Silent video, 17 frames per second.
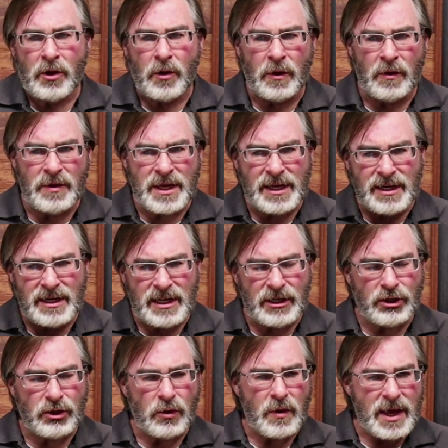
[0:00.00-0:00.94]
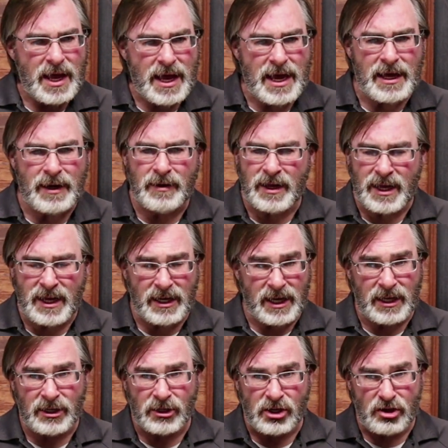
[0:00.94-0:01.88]
On the initial hit,
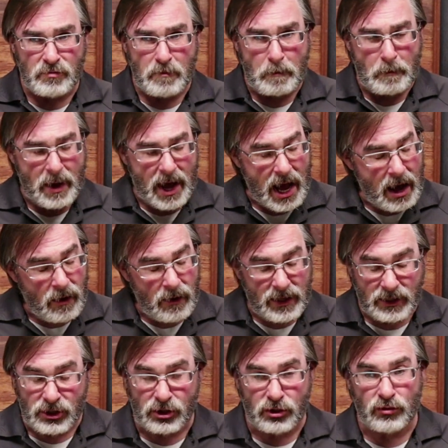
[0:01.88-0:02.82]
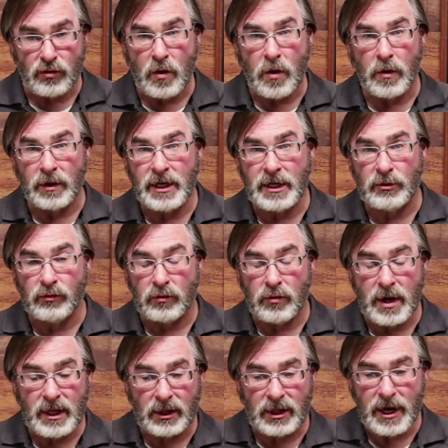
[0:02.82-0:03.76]
it is pow, it's strong, it's
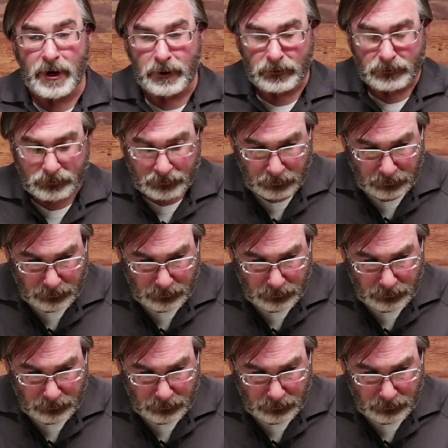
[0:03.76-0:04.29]
right there.